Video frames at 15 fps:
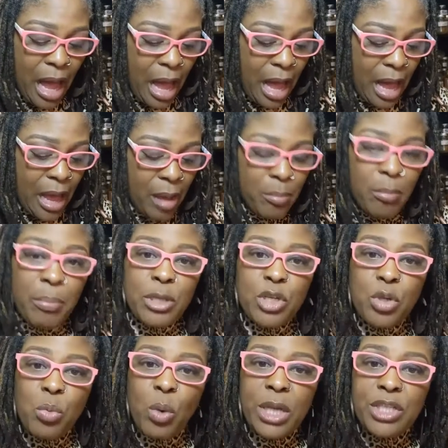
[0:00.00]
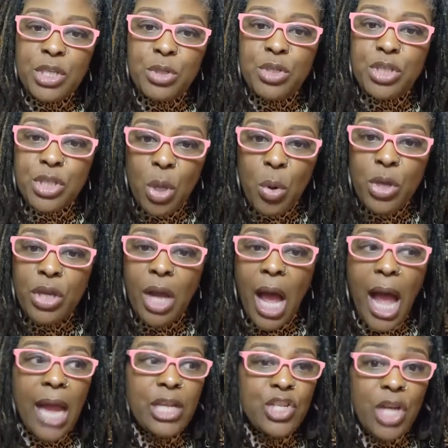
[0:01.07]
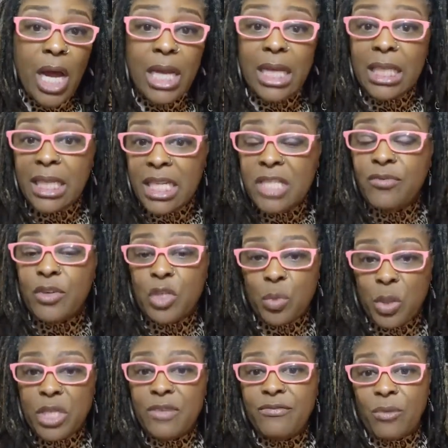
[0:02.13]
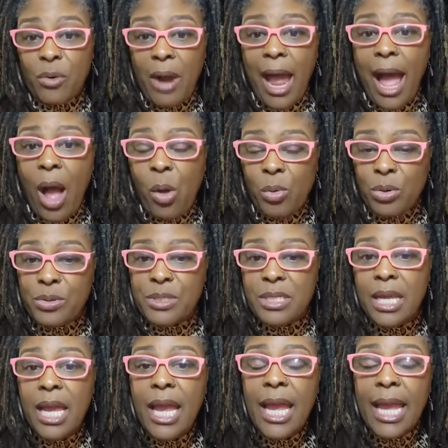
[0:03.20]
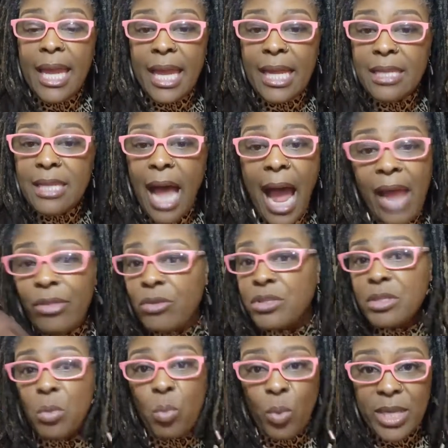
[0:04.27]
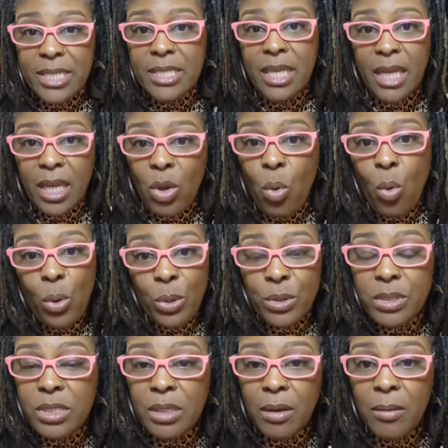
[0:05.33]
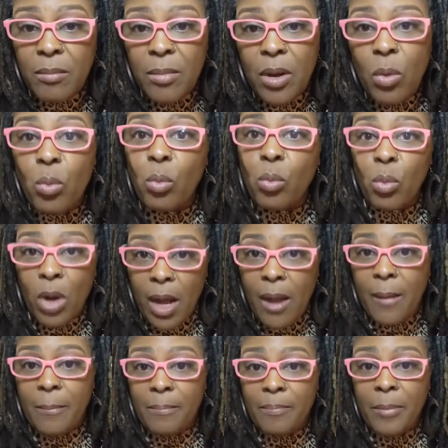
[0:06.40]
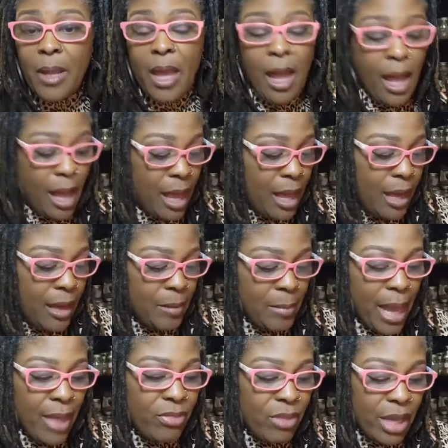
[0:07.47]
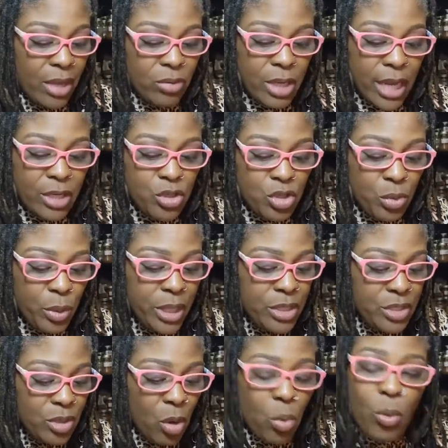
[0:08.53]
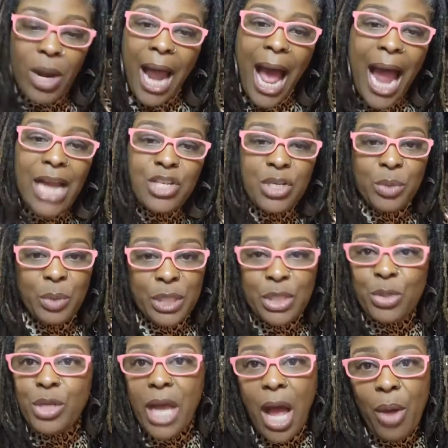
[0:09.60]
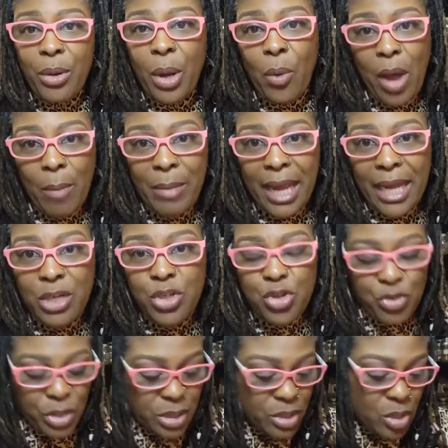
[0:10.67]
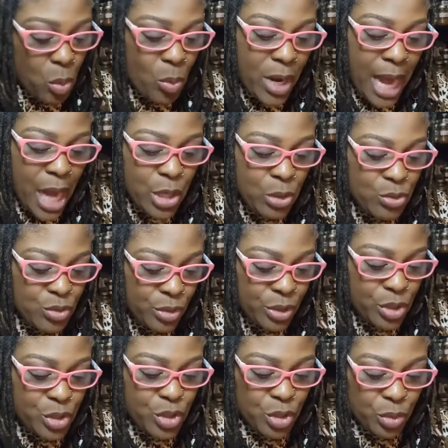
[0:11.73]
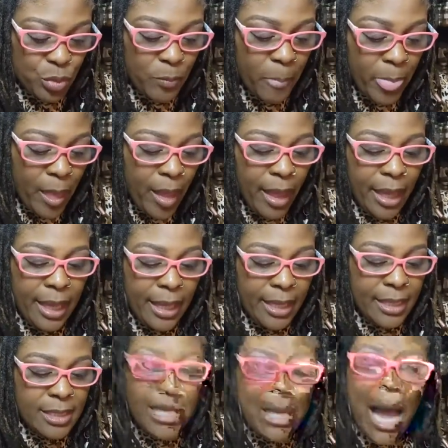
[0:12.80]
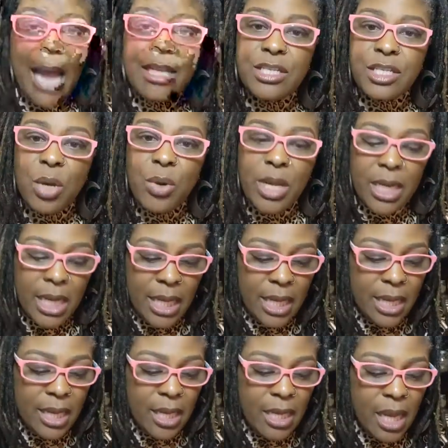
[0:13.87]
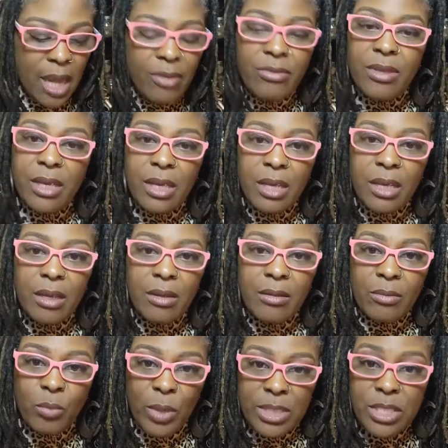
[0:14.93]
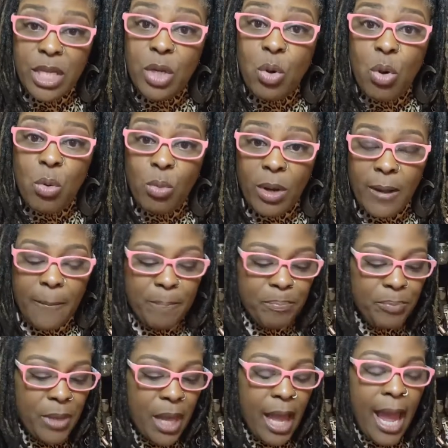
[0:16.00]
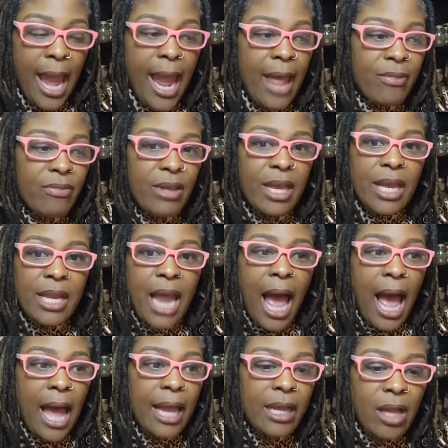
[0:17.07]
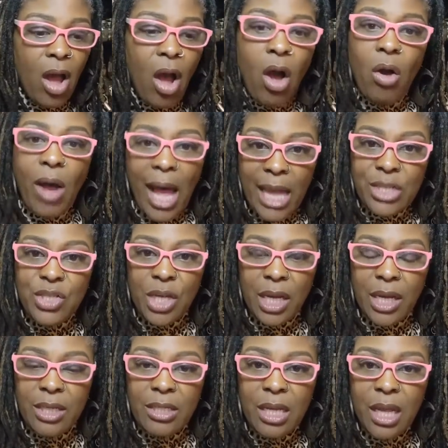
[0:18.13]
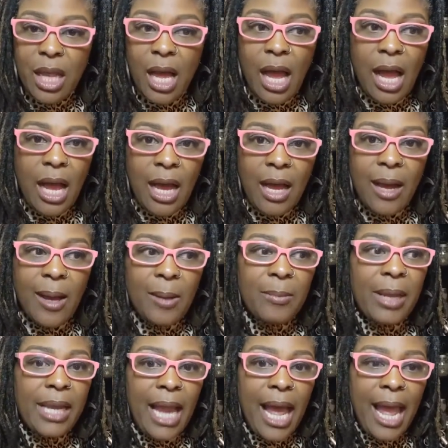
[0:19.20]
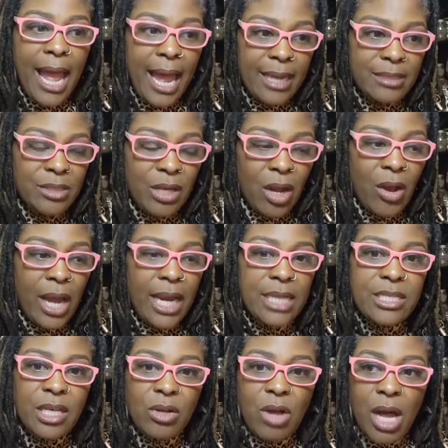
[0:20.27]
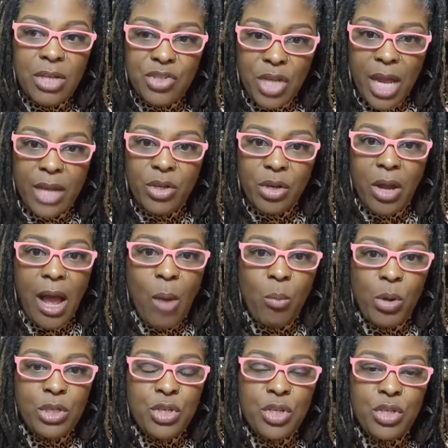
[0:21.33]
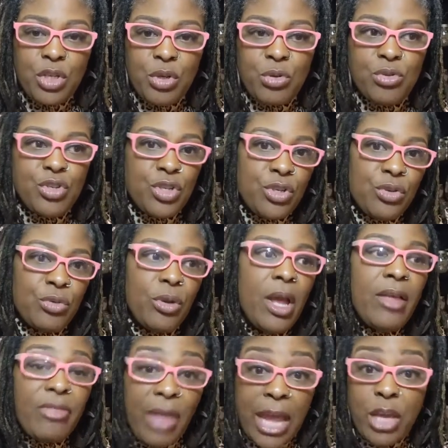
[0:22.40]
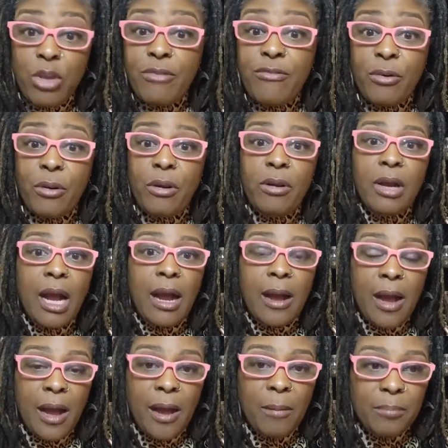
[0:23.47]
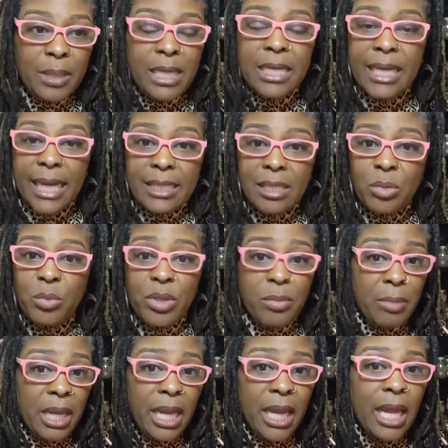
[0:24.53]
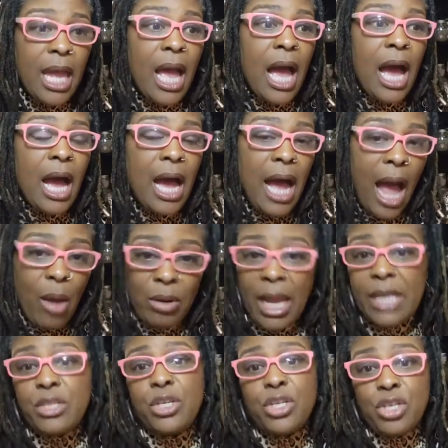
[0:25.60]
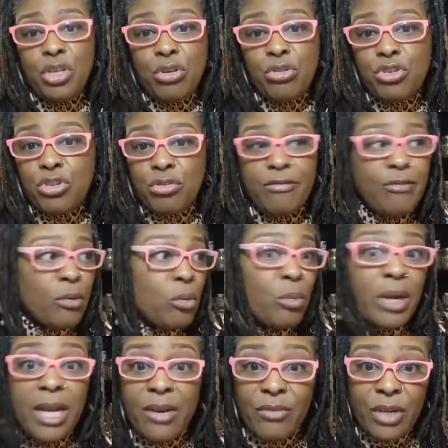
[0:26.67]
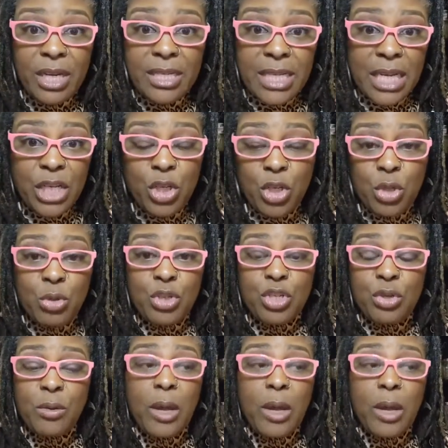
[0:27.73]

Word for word: Um, but you want to soak your high john at least for 24 hours in either some whiskey or some rum. Um, and then in doing so, what I generally do, y'all know I'm extra. So what I usually do is I soak it in the whiskey or rum, and then I call high john um, and I act, you know, and I tell her, John, you know, I want to use you. Thank you for uh, um, connecting with me. Uh, I would like to use you for whatever it is I need to use you.